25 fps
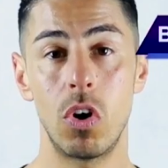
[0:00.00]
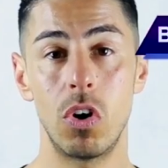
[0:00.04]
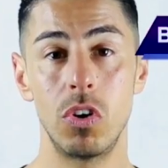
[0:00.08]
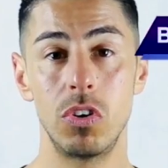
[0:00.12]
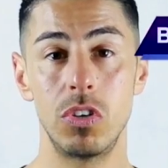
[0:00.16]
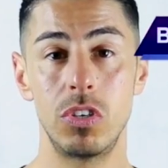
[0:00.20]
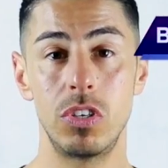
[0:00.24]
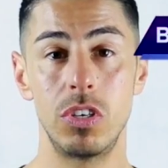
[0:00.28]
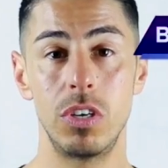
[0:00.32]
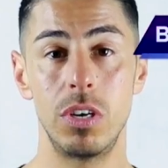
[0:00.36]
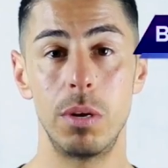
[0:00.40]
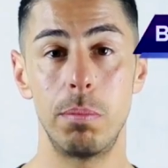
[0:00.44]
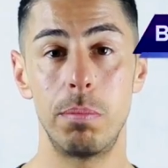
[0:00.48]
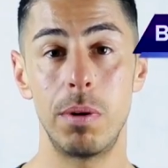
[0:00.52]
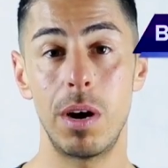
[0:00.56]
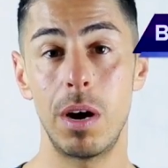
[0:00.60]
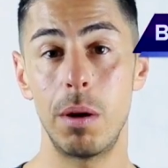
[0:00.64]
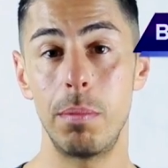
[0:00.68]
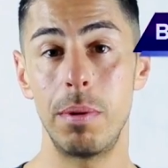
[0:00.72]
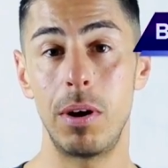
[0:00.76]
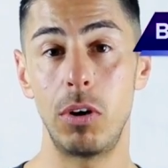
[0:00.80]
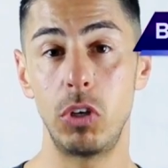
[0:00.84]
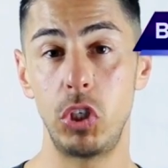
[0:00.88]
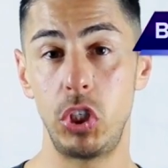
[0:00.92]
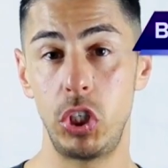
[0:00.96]
on to the
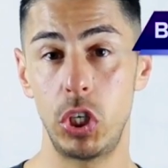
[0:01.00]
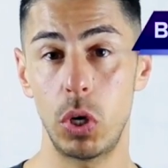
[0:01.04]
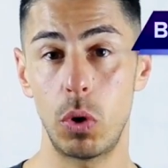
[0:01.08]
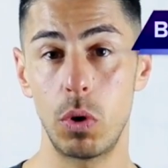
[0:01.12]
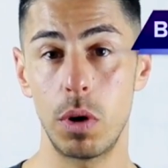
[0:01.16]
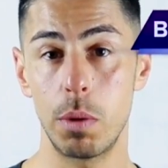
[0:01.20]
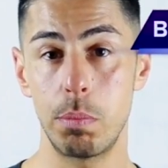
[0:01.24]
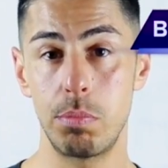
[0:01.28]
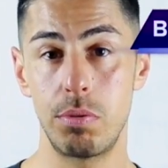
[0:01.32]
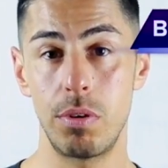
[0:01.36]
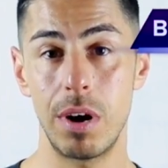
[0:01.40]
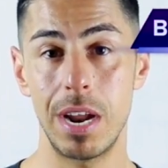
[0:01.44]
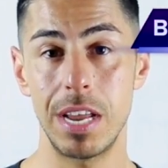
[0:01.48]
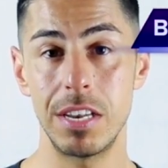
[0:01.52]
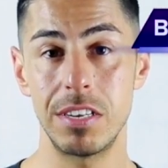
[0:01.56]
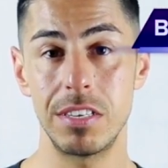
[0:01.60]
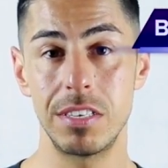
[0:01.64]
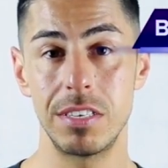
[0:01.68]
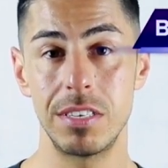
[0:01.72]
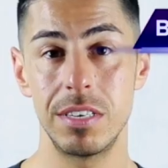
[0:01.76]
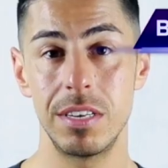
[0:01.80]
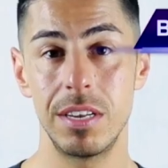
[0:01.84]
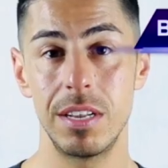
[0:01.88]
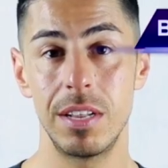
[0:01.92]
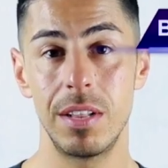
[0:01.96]
barbell shoulder press
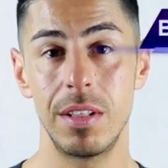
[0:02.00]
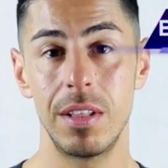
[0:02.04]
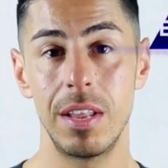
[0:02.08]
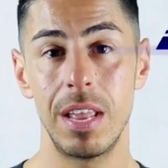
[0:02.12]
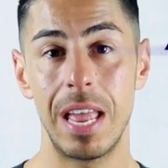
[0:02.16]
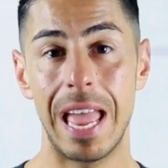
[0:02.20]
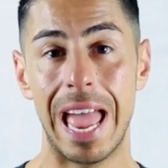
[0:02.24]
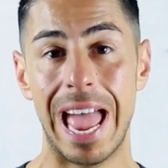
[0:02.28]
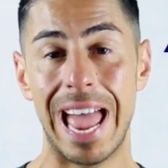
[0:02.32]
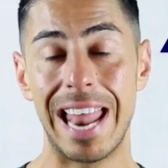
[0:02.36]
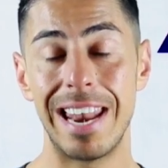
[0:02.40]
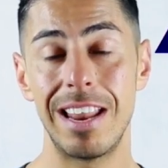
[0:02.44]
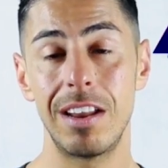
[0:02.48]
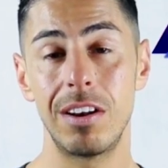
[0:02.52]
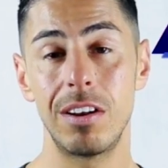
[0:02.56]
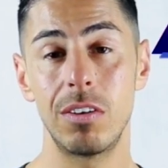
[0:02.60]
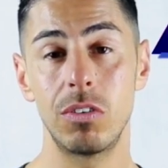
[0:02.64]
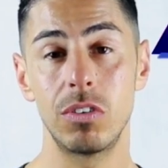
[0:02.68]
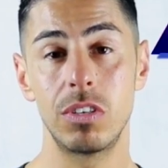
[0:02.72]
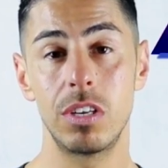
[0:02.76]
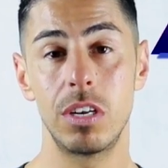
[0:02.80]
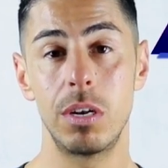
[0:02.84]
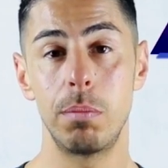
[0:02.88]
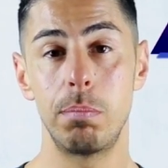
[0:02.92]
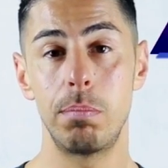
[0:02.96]
and then
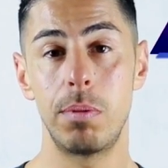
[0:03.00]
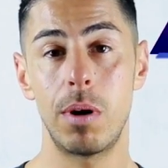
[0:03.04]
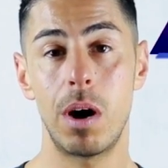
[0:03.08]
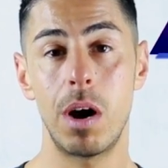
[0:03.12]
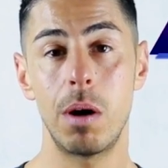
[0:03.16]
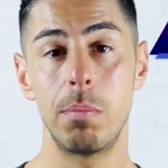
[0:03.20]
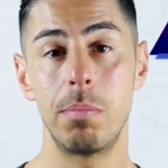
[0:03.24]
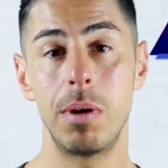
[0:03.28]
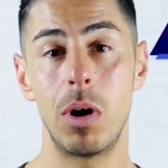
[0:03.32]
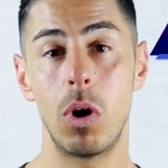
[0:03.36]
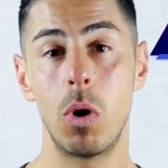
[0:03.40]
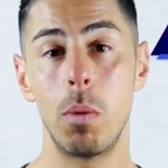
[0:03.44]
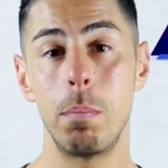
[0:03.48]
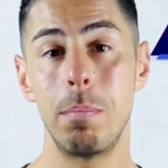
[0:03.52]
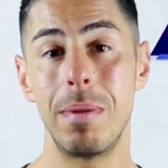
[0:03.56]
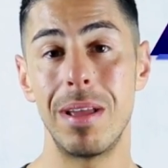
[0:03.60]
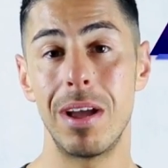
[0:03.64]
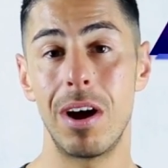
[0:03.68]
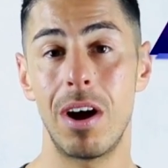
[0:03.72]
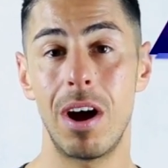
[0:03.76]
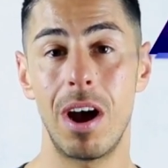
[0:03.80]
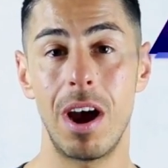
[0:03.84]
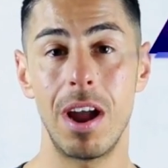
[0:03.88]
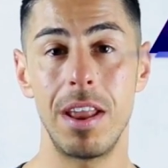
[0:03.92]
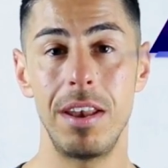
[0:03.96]
onto the barbell
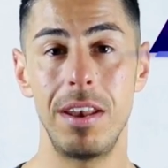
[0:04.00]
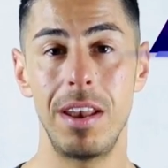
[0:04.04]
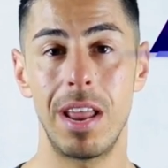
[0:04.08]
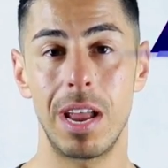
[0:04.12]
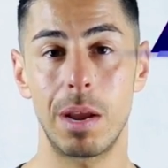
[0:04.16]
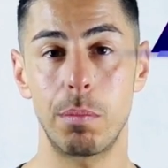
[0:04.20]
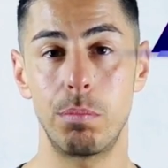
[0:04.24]
behind neck